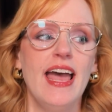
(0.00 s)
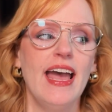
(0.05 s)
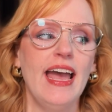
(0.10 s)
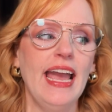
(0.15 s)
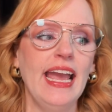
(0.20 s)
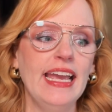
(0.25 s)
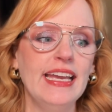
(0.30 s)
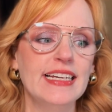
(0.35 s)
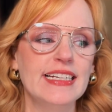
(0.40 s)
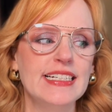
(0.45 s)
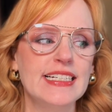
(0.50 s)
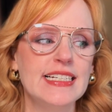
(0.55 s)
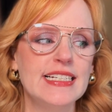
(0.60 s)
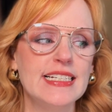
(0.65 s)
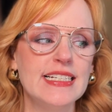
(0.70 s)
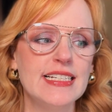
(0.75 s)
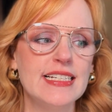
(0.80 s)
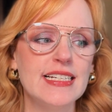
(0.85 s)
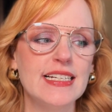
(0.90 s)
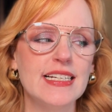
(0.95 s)

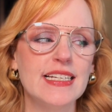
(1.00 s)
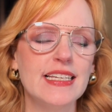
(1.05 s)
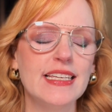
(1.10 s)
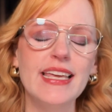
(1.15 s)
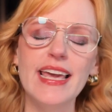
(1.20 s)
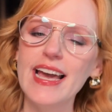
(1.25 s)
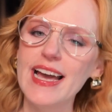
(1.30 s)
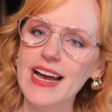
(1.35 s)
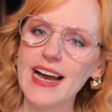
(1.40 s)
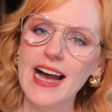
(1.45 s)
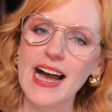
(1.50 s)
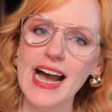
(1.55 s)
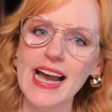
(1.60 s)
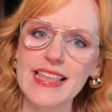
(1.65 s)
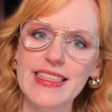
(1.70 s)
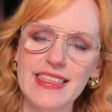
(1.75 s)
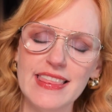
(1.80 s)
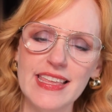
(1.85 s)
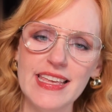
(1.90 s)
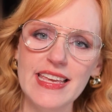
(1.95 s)
And yeah,
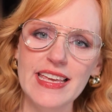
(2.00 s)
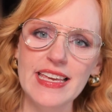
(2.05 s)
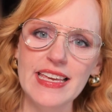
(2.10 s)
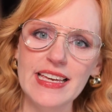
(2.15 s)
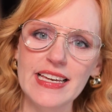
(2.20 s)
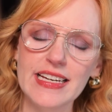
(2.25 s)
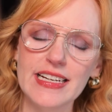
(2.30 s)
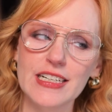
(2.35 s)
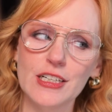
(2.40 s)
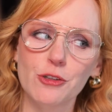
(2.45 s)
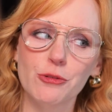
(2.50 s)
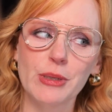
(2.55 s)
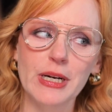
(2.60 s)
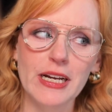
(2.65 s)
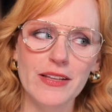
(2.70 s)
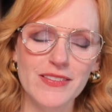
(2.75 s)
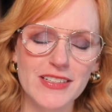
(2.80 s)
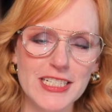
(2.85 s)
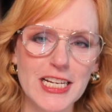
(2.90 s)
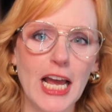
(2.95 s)
I think
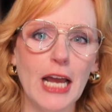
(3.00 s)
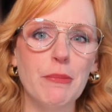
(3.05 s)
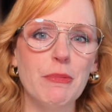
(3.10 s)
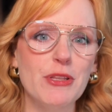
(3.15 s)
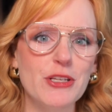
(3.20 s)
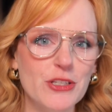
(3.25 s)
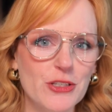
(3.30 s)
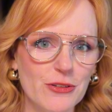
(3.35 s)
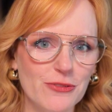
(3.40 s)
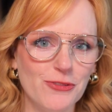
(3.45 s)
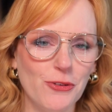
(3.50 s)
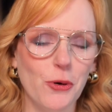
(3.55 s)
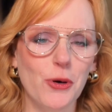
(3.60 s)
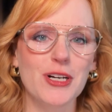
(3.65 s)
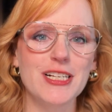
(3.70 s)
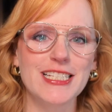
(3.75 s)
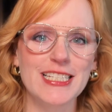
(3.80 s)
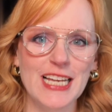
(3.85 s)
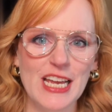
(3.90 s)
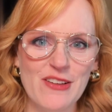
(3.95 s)
around the time of the
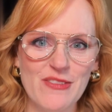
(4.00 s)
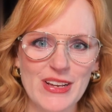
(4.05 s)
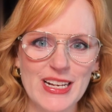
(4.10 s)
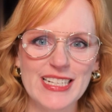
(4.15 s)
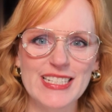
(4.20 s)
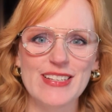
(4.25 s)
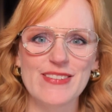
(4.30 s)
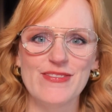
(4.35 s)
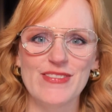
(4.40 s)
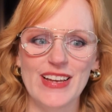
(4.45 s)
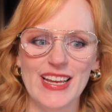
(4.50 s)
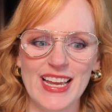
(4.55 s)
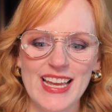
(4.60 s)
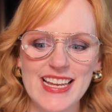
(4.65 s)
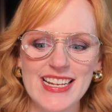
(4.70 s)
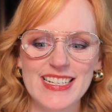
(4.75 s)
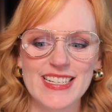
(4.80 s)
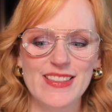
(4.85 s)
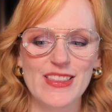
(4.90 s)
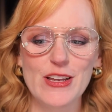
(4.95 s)
Sephora savings
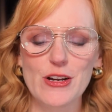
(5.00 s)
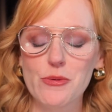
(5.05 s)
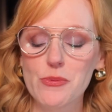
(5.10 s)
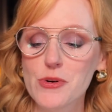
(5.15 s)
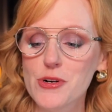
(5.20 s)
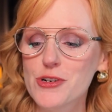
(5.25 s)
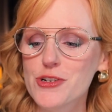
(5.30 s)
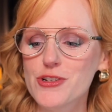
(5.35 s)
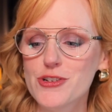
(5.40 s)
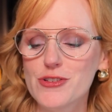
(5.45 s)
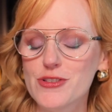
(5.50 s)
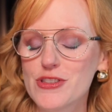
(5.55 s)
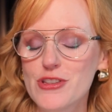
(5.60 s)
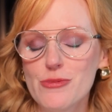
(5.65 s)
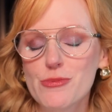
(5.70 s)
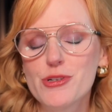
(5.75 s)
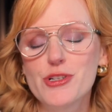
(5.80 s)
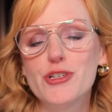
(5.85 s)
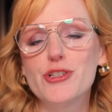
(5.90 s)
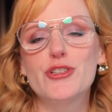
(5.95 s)
event, there were
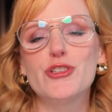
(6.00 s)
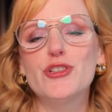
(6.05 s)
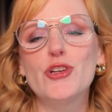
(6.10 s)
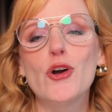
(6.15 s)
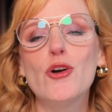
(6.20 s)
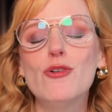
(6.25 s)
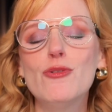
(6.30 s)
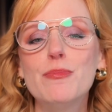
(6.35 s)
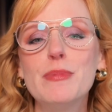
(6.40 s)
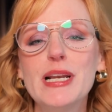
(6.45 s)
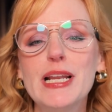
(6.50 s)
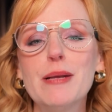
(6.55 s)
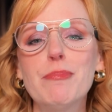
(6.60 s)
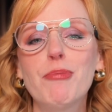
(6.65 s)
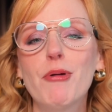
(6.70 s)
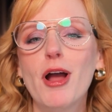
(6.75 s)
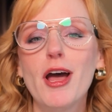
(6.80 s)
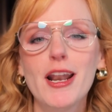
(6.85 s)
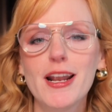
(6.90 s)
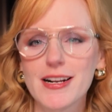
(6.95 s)
just so many
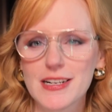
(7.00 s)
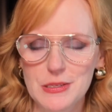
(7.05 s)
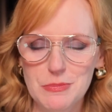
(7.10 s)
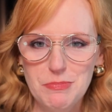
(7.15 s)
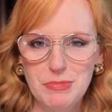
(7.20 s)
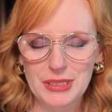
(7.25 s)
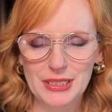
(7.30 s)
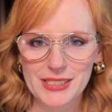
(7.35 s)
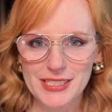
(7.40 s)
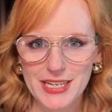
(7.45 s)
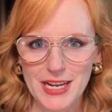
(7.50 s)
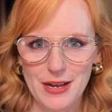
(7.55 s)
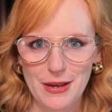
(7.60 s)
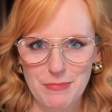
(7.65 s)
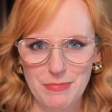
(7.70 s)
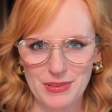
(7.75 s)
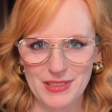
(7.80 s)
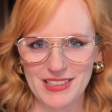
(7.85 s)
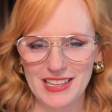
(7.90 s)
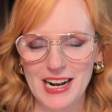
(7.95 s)
products built
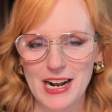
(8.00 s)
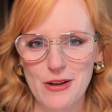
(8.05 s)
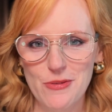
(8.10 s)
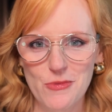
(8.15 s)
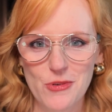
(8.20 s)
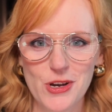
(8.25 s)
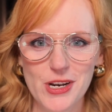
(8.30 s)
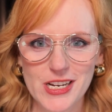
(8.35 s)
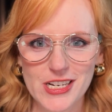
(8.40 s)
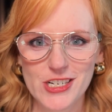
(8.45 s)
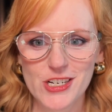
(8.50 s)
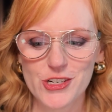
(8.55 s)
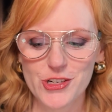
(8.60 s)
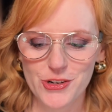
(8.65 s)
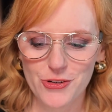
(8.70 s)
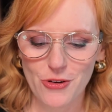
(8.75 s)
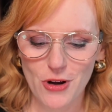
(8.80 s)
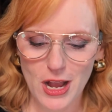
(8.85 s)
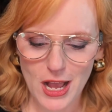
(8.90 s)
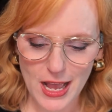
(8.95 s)
up that I wanted to
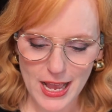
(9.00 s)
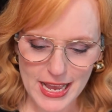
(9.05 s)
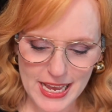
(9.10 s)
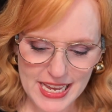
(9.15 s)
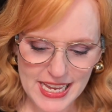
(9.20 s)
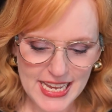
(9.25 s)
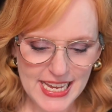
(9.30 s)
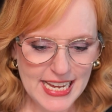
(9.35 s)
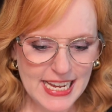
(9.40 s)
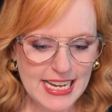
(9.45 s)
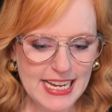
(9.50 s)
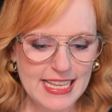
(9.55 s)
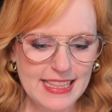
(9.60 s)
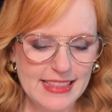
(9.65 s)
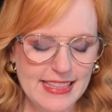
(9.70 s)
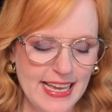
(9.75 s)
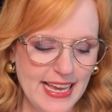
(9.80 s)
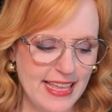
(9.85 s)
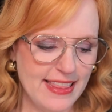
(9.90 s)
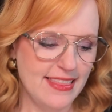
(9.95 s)
try
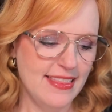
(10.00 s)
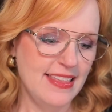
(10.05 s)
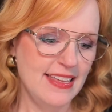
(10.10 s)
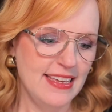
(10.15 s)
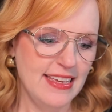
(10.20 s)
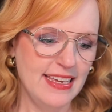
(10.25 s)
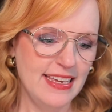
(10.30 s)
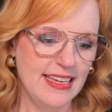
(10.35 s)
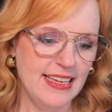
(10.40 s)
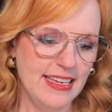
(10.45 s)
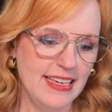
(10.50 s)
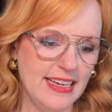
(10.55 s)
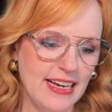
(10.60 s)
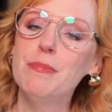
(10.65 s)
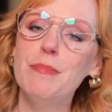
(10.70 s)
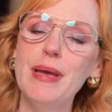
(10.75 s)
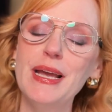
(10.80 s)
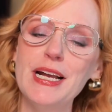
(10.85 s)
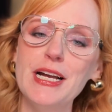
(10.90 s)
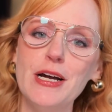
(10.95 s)
that the
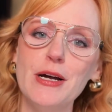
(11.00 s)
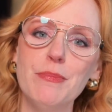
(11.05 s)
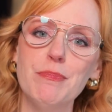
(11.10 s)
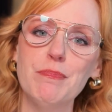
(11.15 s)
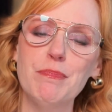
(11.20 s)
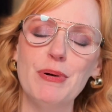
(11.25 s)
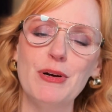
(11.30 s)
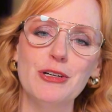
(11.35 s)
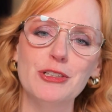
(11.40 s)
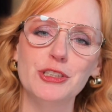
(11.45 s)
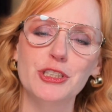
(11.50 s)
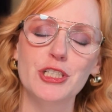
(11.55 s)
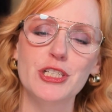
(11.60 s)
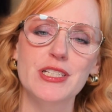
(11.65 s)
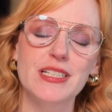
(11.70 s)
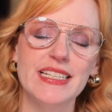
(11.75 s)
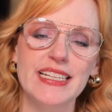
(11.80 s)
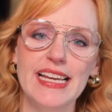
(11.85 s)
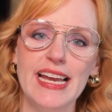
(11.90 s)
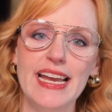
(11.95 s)
makeup
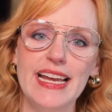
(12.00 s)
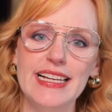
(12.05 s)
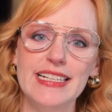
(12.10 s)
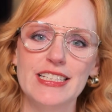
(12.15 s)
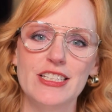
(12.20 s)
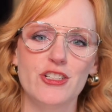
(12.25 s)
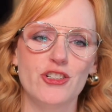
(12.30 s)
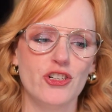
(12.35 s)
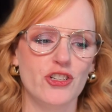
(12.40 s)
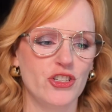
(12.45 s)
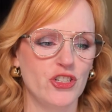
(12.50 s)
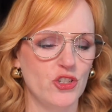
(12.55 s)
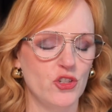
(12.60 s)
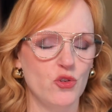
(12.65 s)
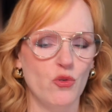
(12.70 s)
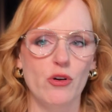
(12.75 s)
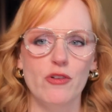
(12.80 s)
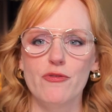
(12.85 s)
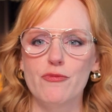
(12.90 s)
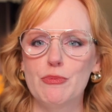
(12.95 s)
purchase gates just
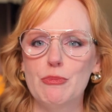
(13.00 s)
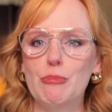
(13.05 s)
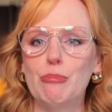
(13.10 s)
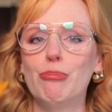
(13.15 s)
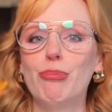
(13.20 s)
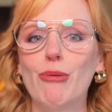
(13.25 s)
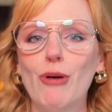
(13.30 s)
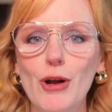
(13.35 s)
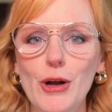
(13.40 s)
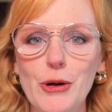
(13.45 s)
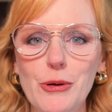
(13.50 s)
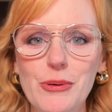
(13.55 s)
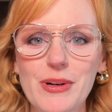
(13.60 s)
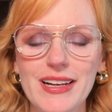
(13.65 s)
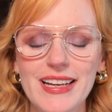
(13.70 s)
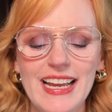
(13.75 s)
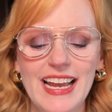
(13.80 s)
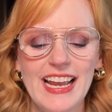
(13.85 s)
sort of broke.